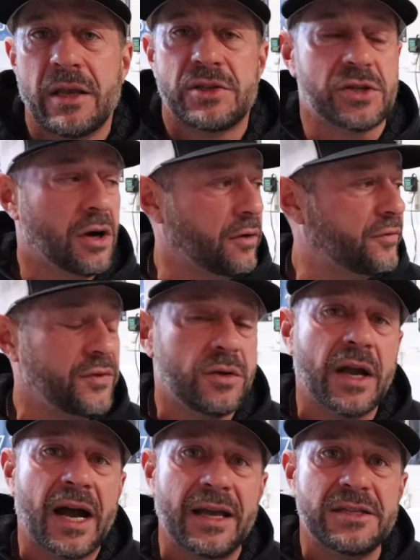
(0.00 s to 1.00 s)
So if
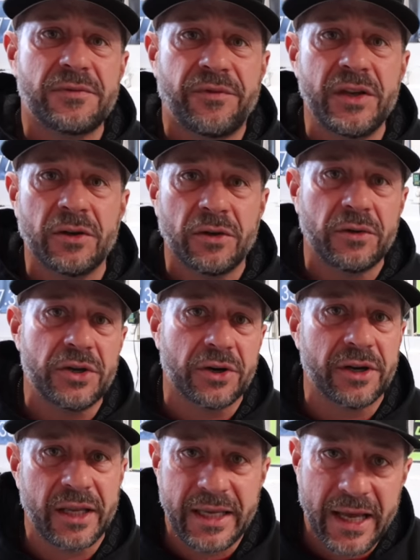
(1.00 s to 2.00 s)
you guys feel
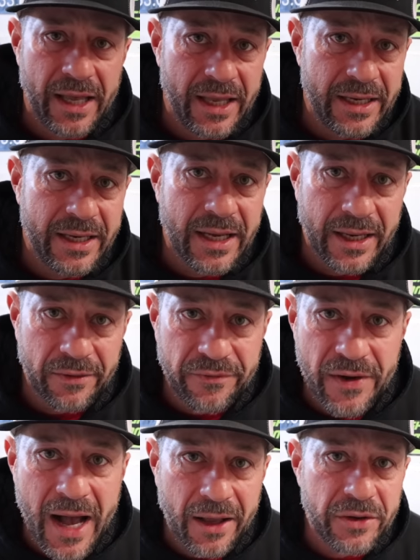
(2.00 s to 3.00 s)
you're gonna get any kind of
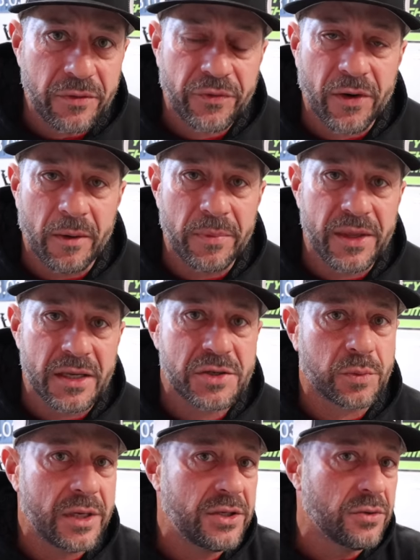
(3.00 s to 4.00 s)
value from
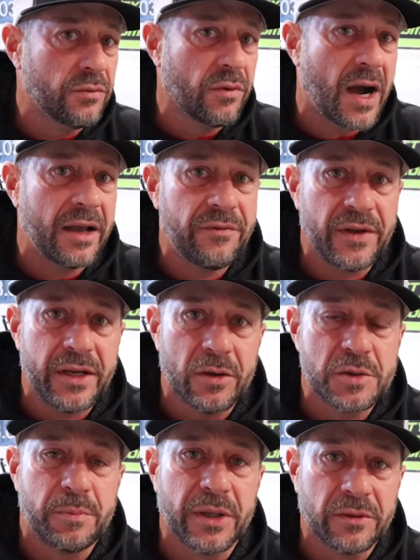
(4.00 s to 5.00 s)
this, we do ride
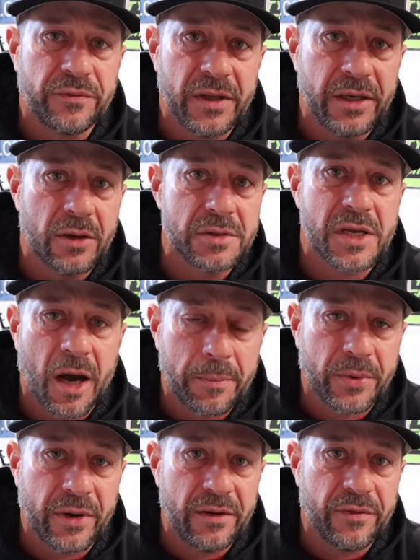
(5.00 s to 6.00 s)
videos, build videos,
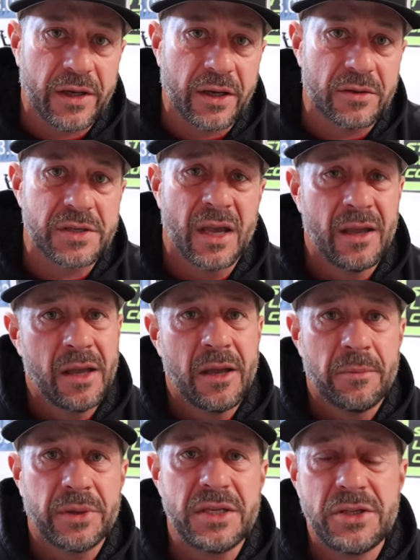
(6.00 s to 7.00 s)
upgrade videos.
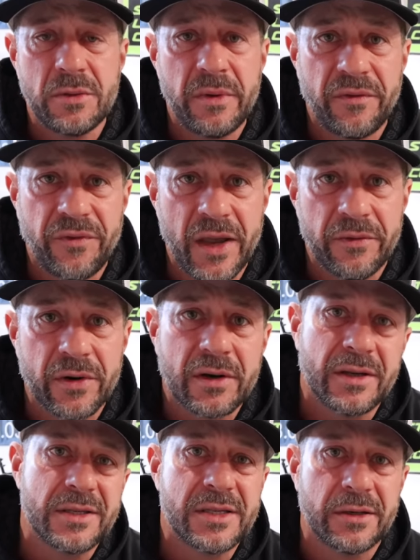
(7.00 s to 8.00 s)
Please do me a favor,
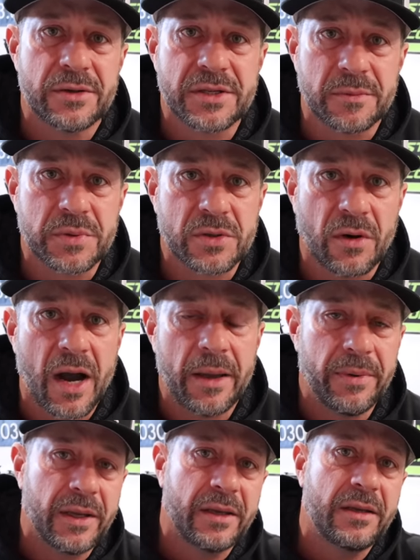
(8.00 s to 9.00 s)
consider
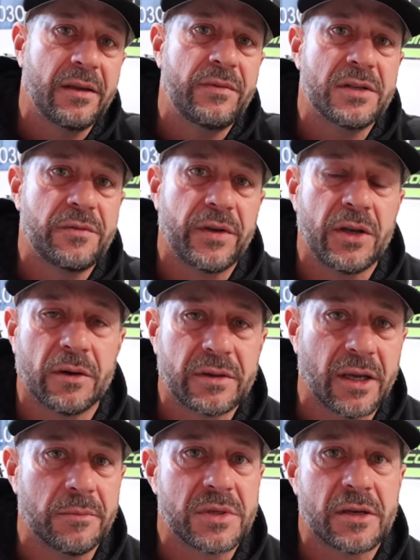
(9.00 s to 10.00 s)
subscribing, give this video
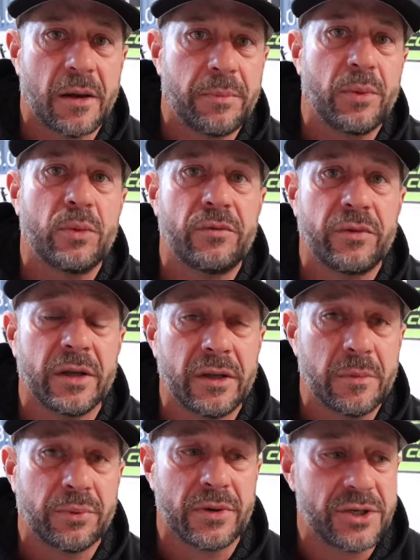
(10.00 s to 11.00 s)
a thumbs up, would
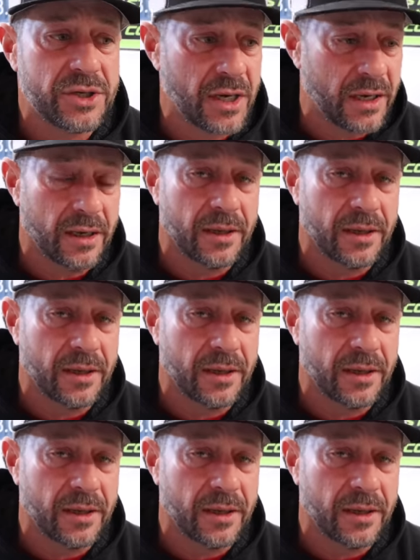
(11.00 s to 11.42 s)
really appreciate